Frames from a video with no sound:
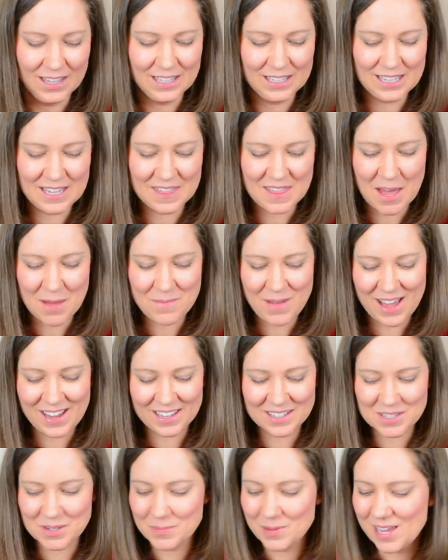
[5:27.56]
Get that
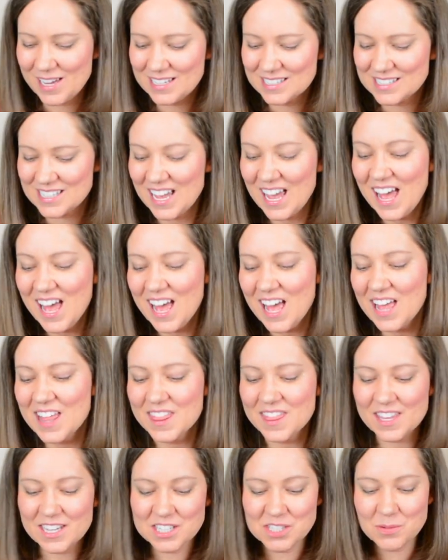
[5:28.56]
back into place.
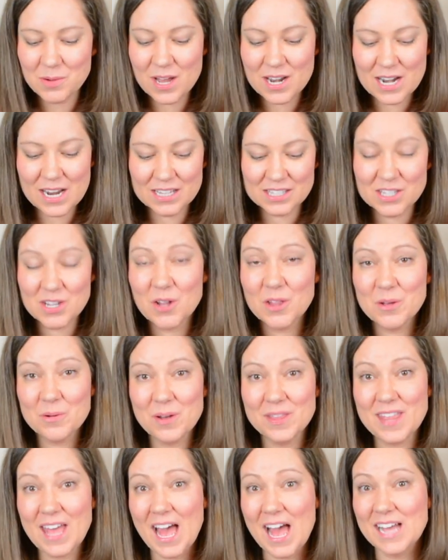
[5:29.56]
This one is the only
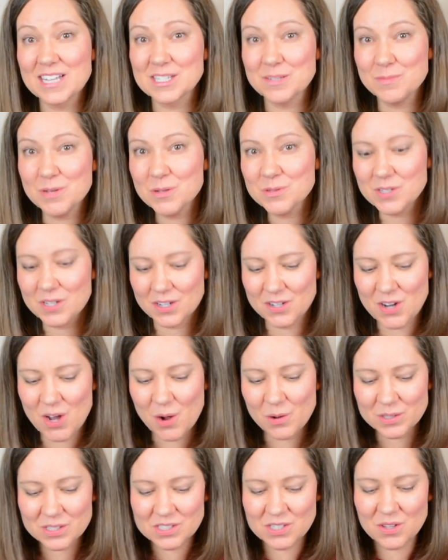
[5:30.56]
one that has a music
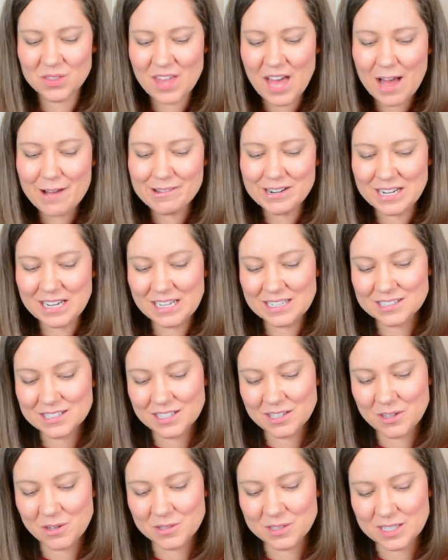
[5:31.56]
note, so that one
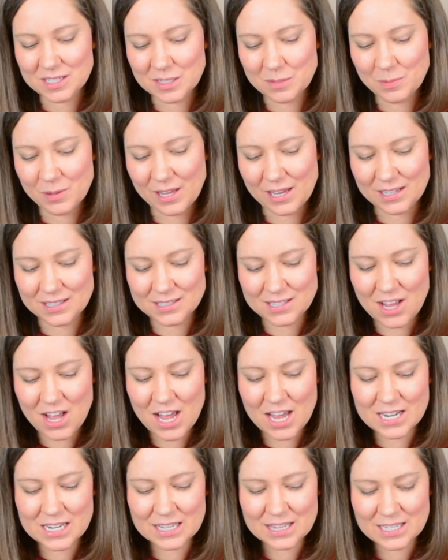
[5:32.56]
easily goes into place
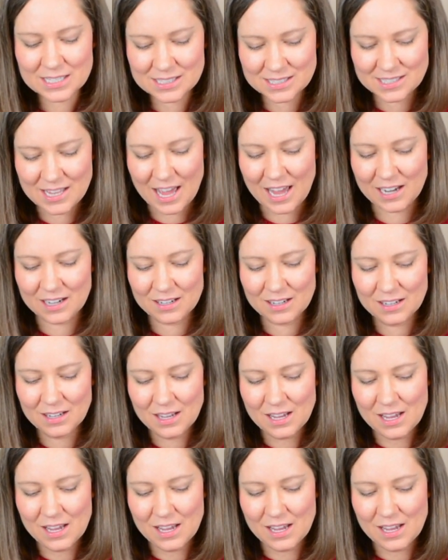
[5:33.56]
on this side.